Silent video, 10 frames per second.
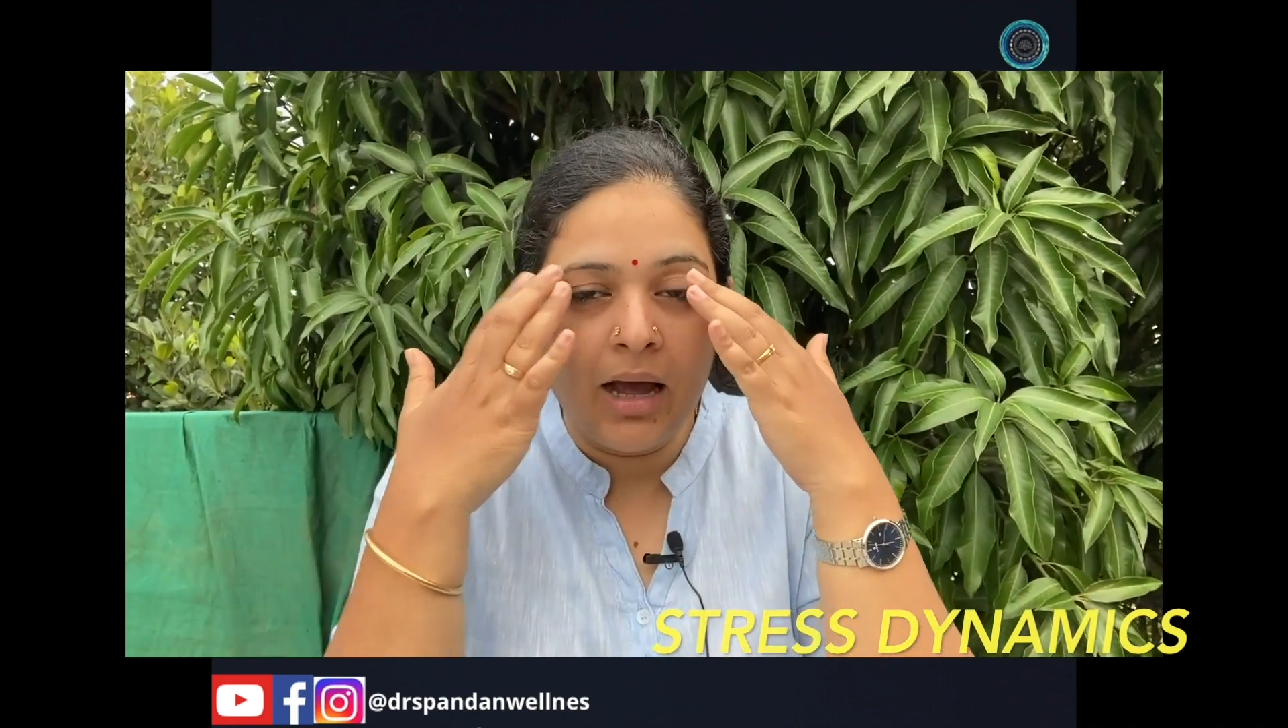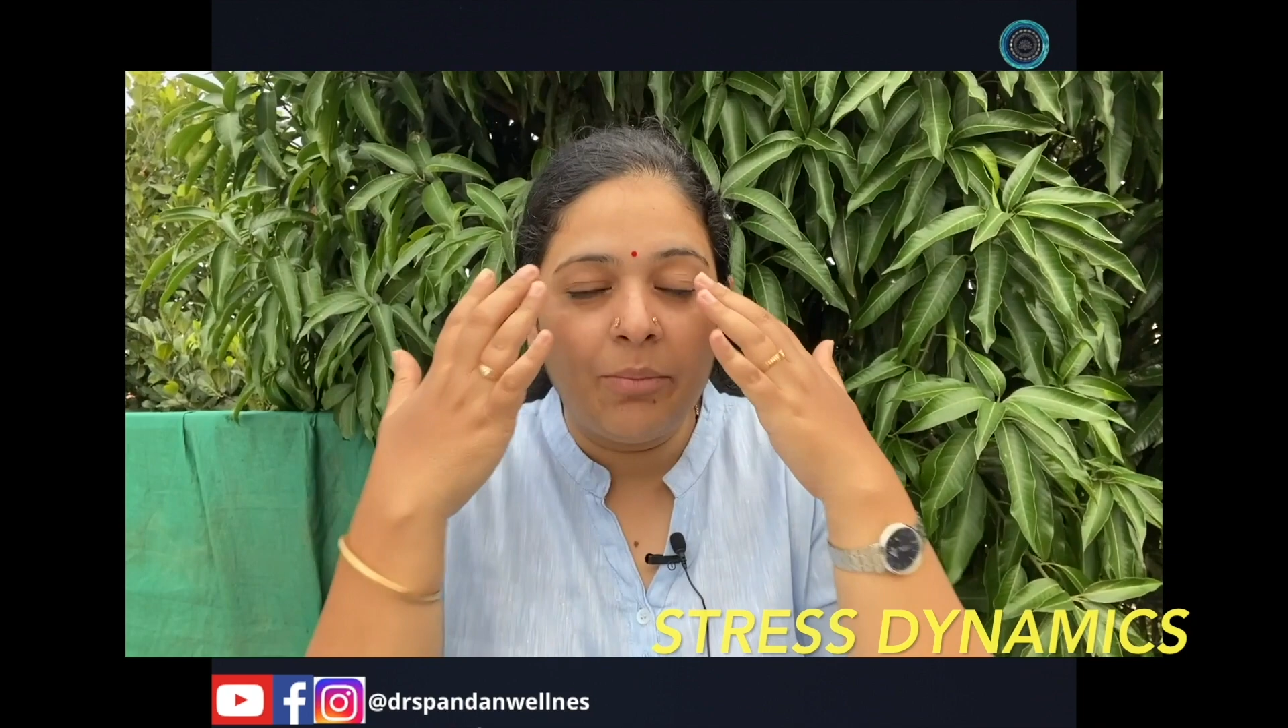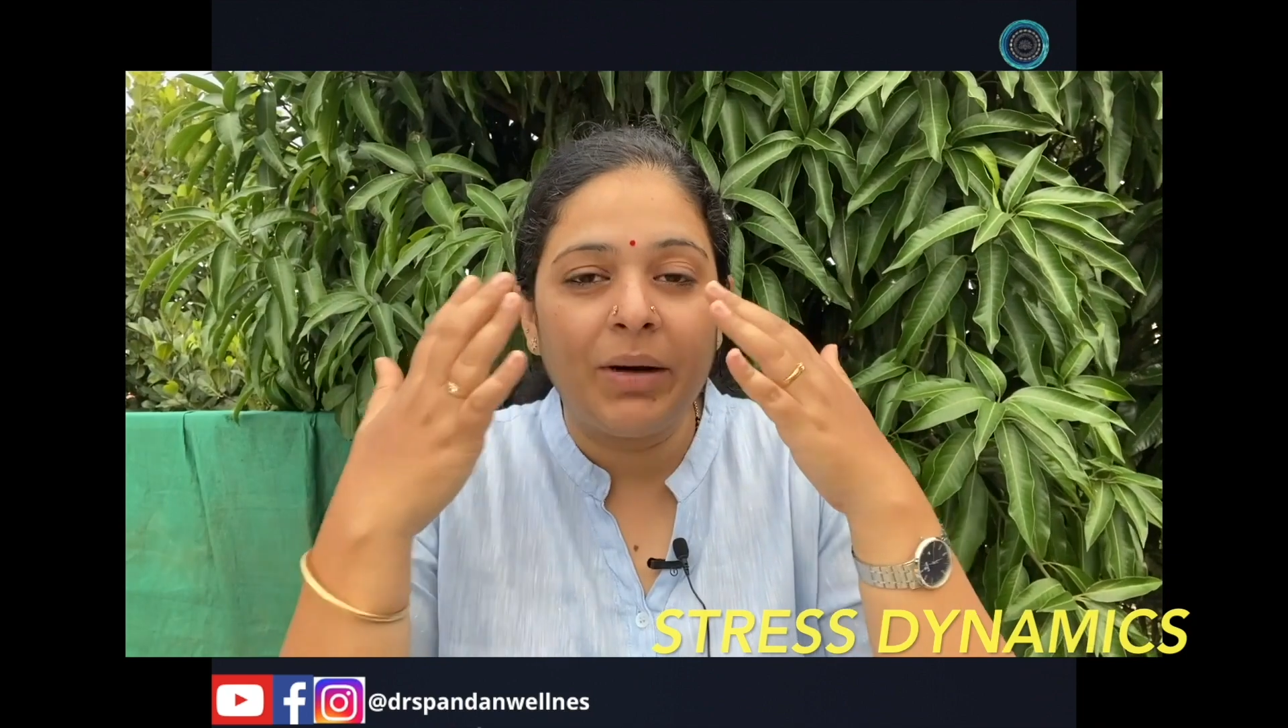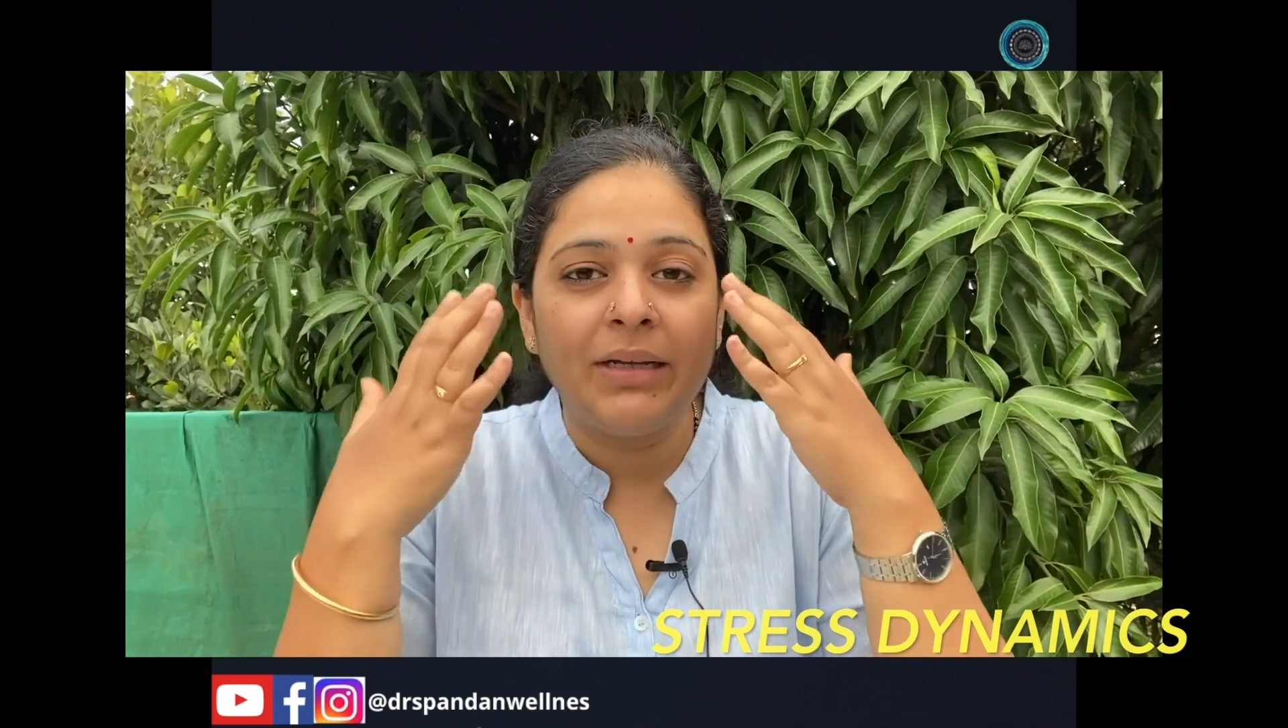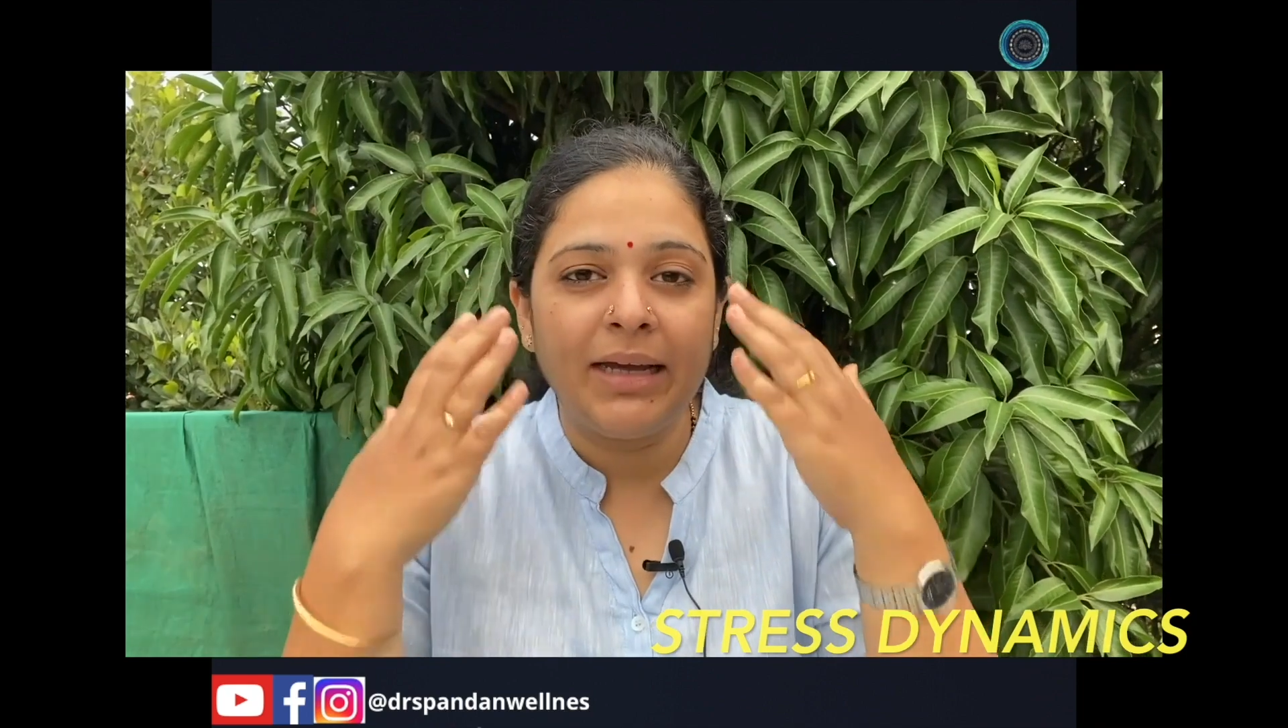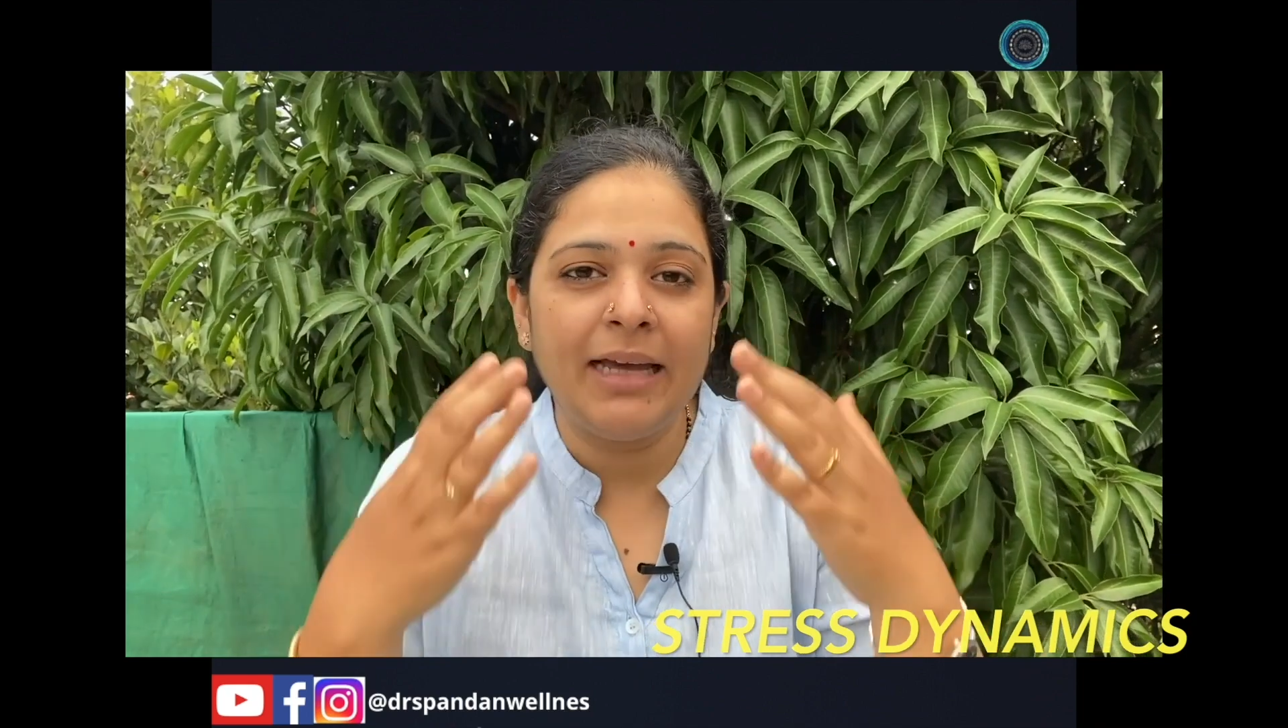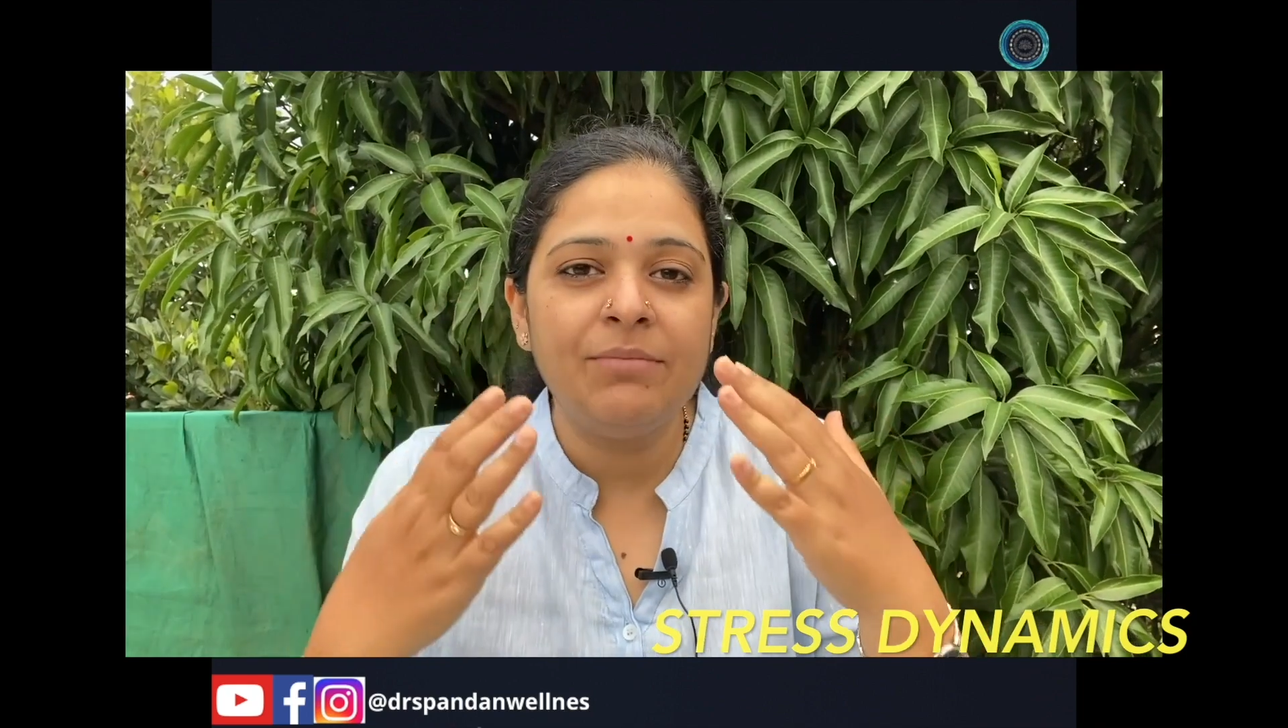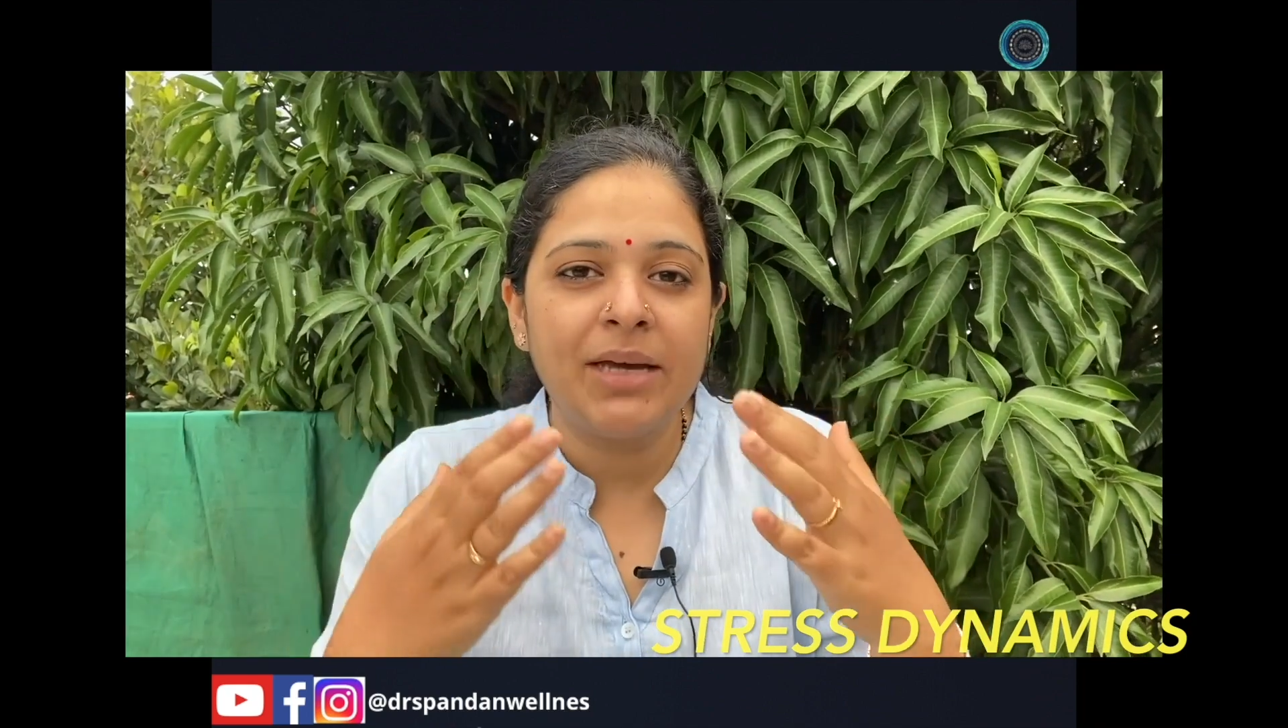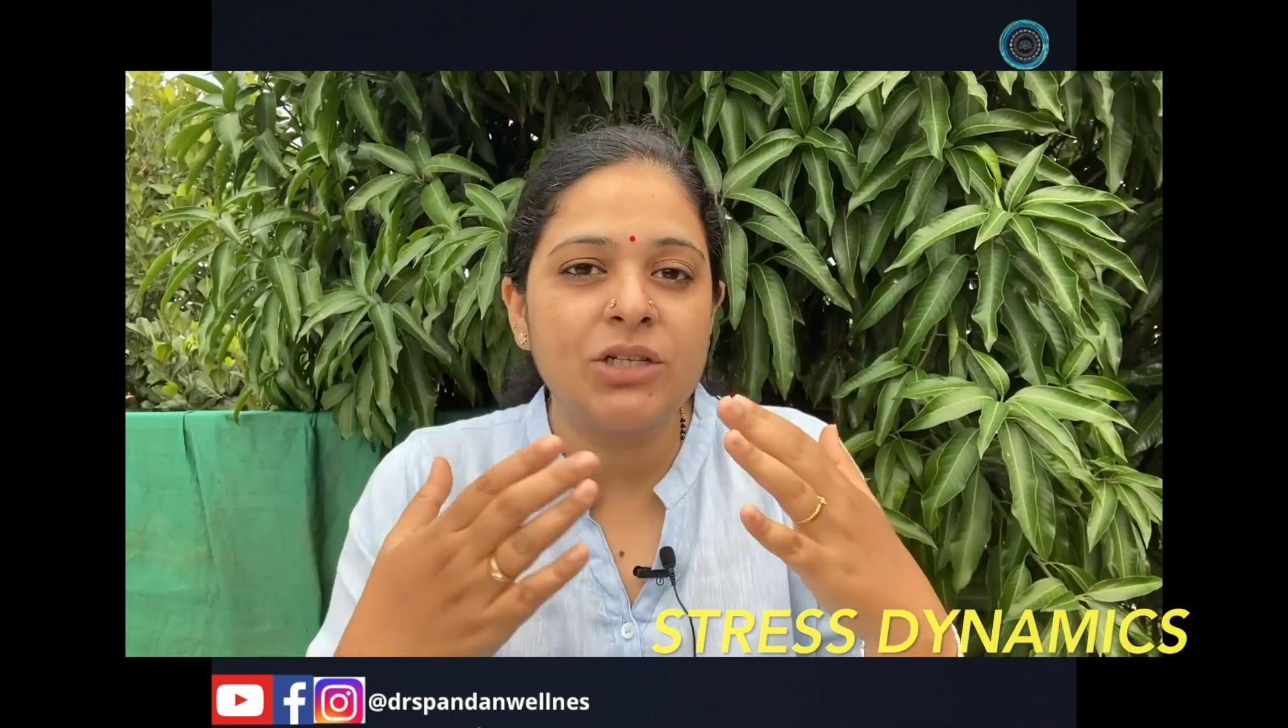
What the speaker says: but the image